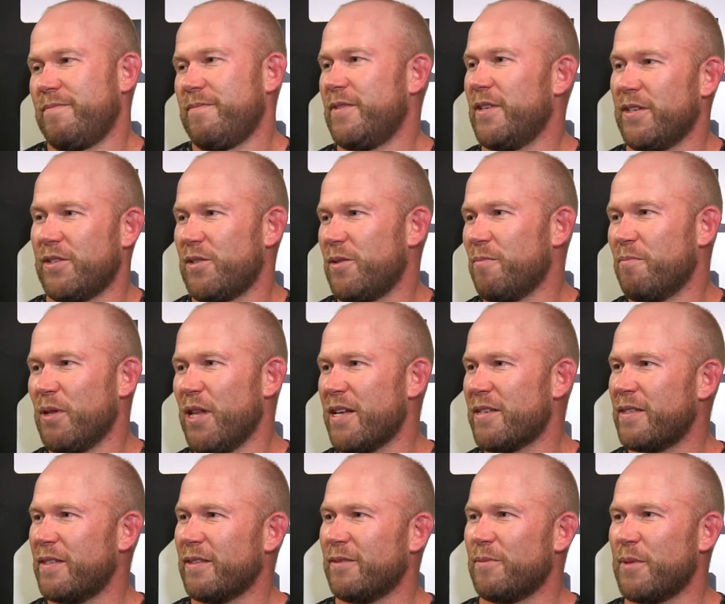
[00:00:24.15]
just a
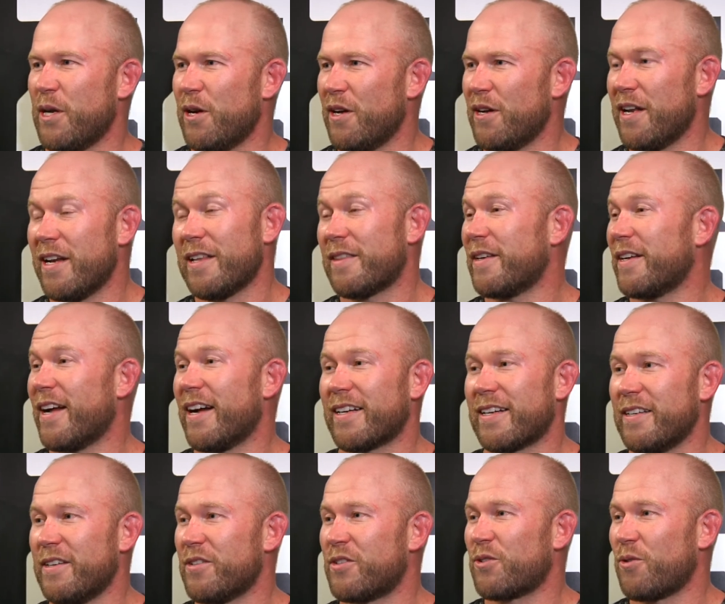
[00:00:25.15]
blessing beyond anything I
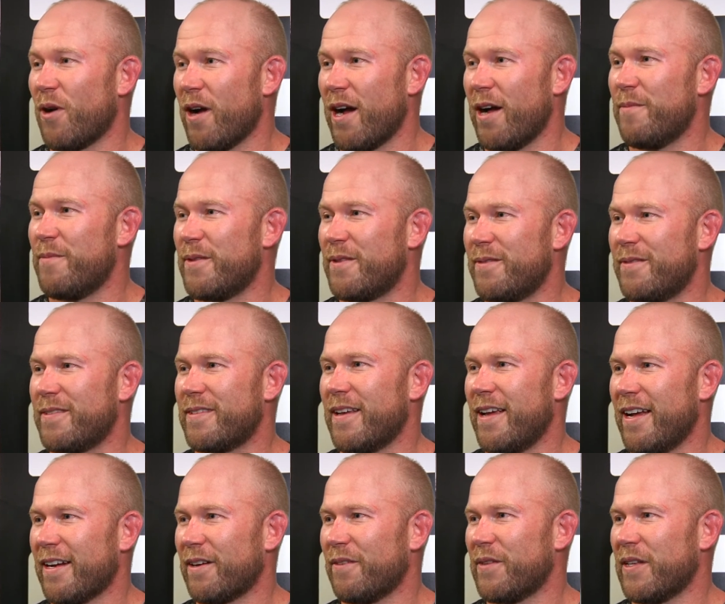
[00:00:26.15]
can describe. It's a
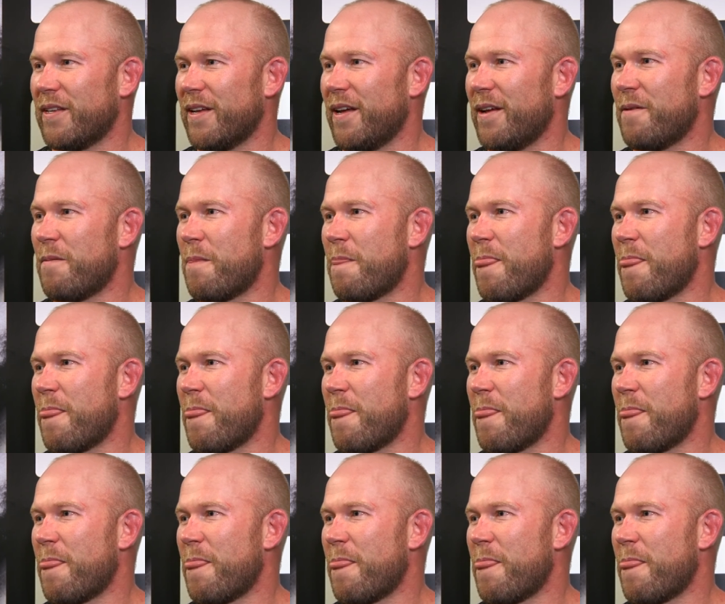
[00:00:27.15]
heck of a day.